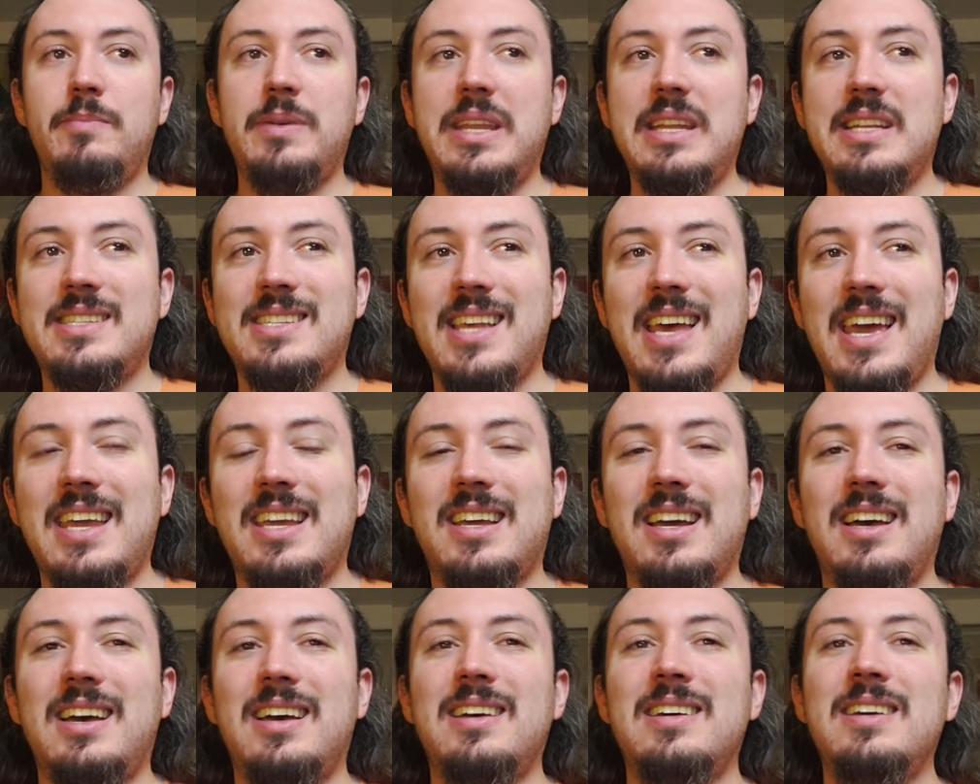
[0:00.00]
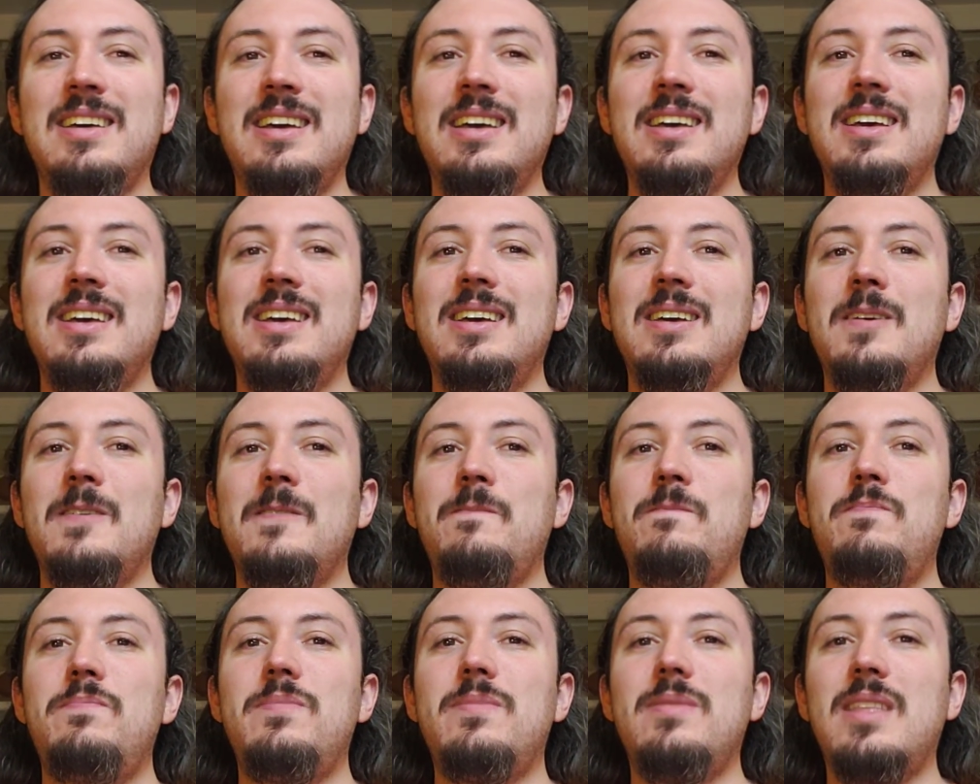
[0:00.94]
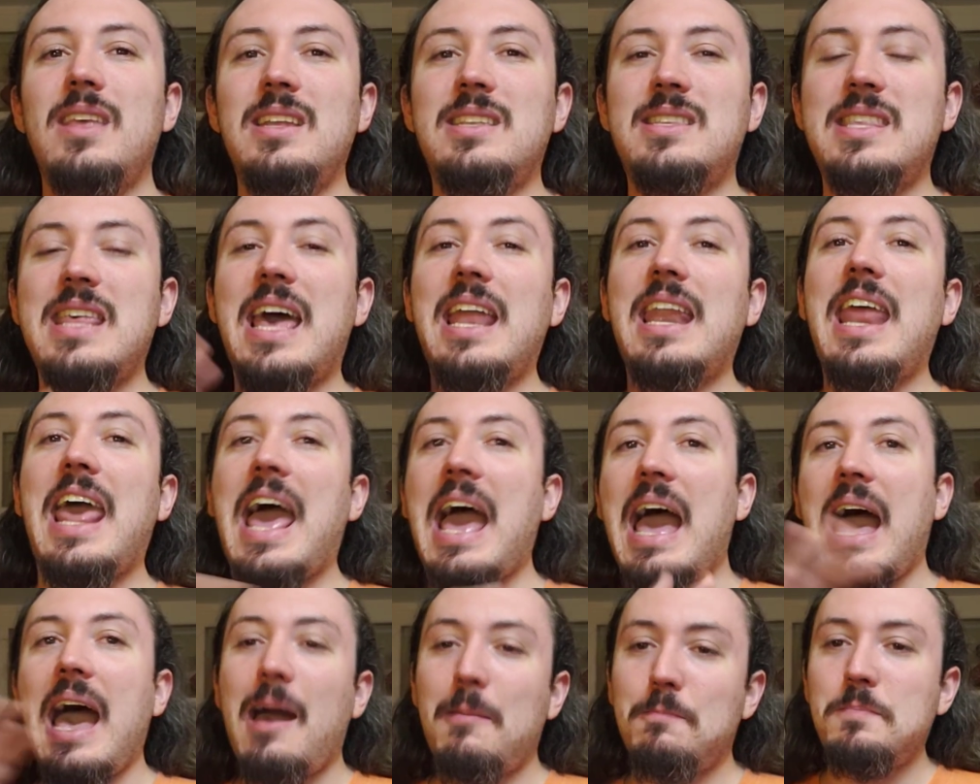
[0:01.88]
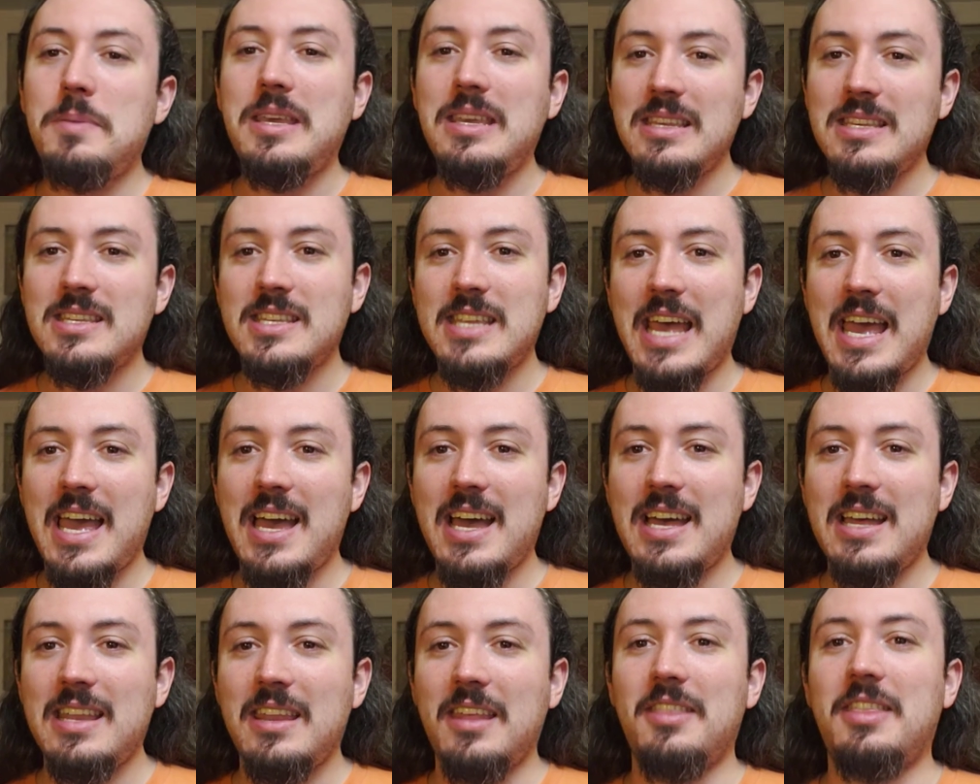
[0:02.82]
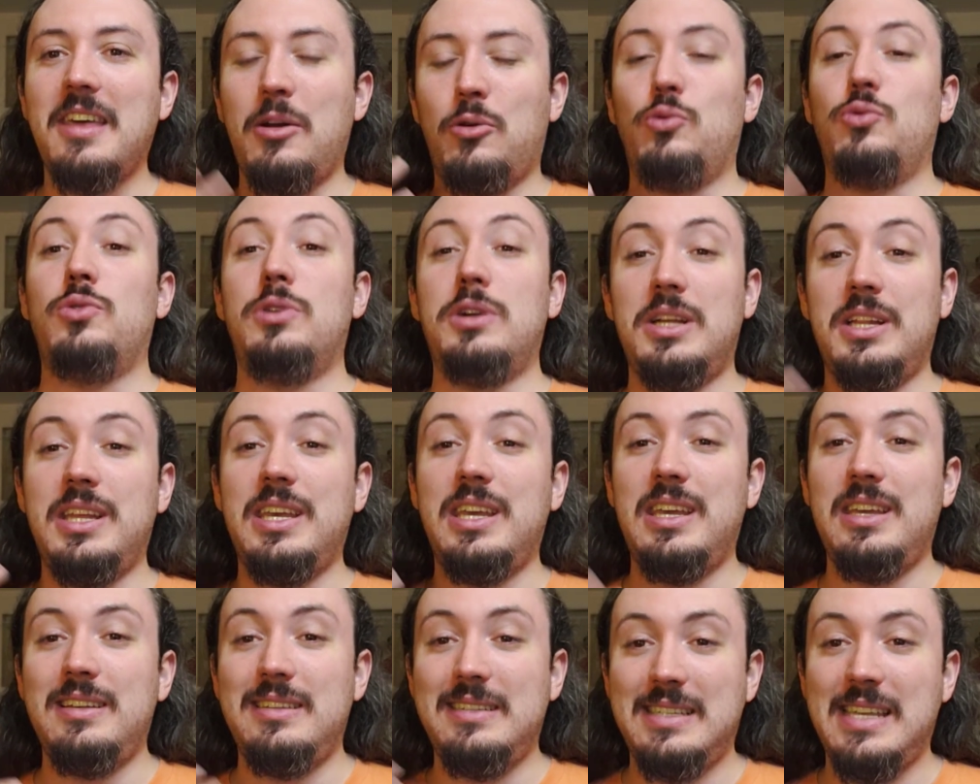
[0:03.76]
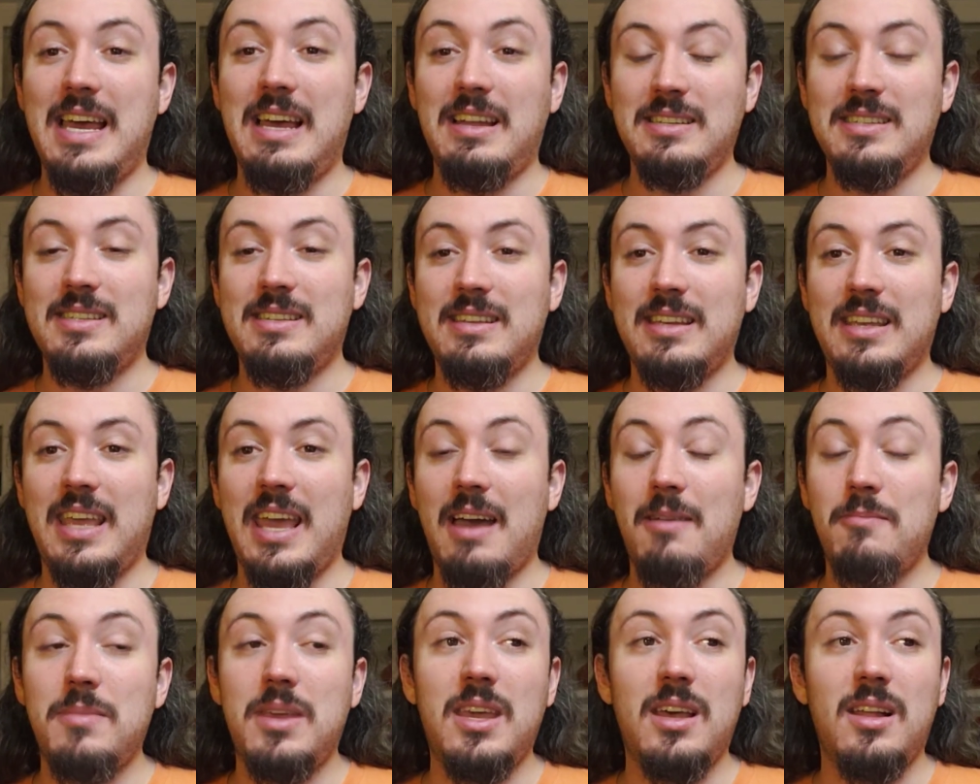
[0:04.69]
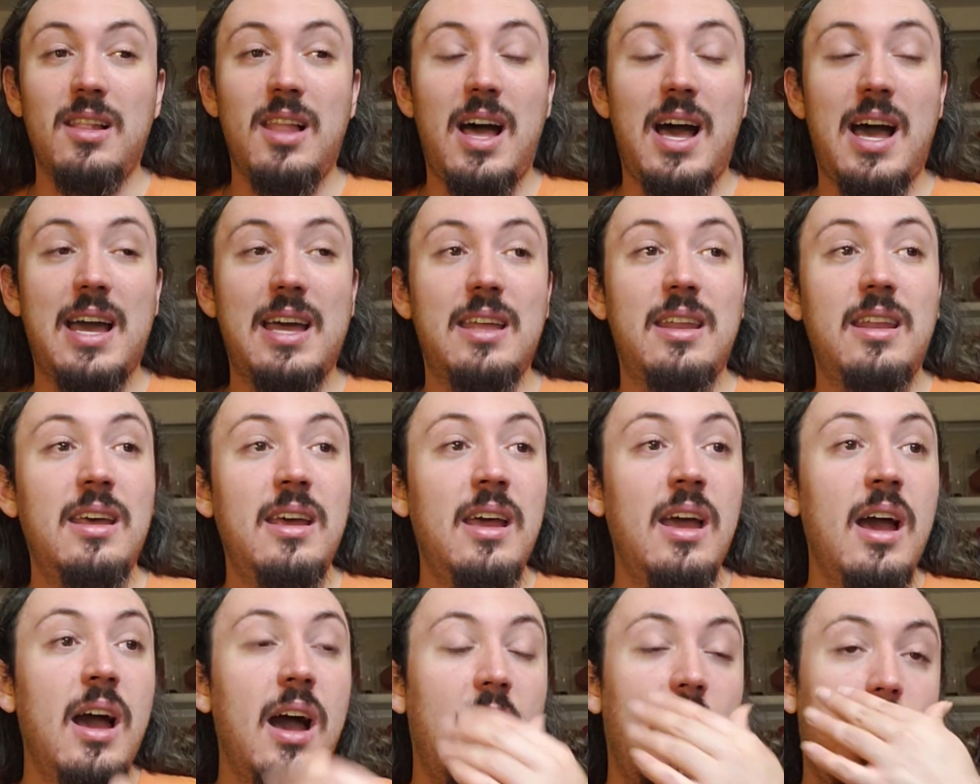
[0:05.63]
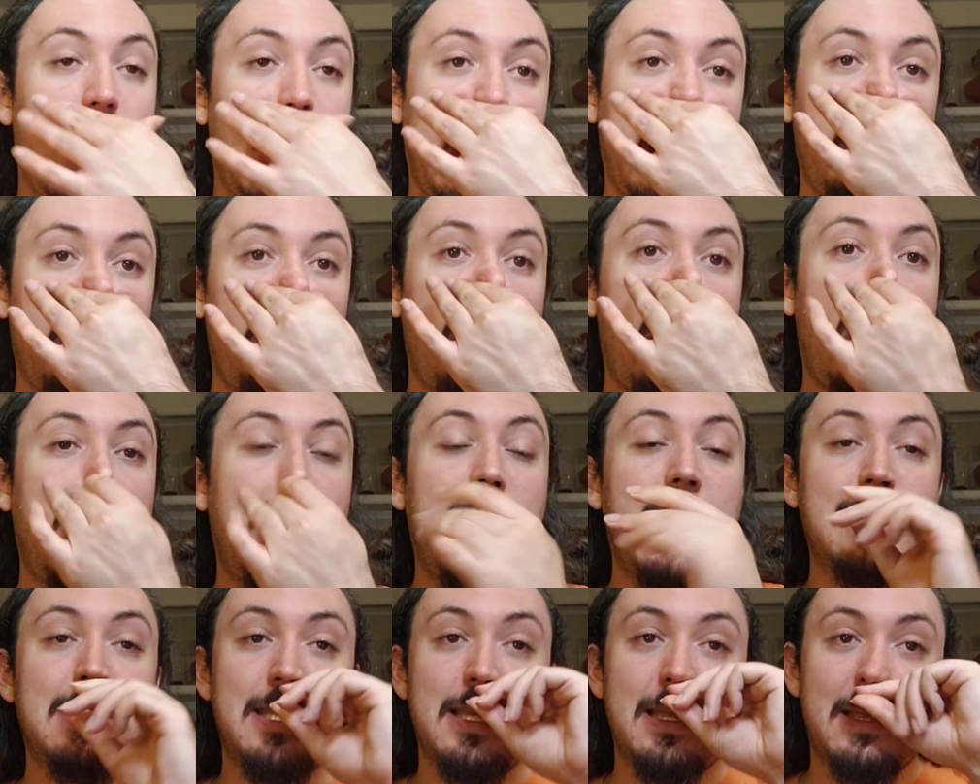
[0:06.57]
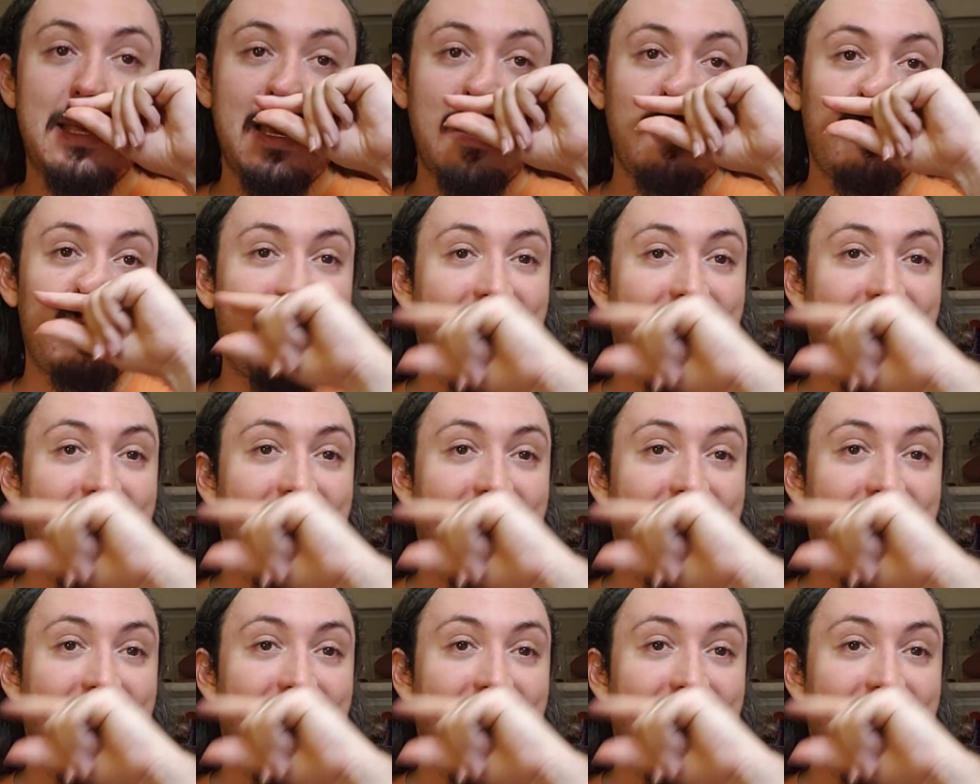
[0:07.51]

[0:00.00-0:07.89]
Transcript: But it's like a uh, it's that happy sad that really tends to get me a lot um, and that's the thing,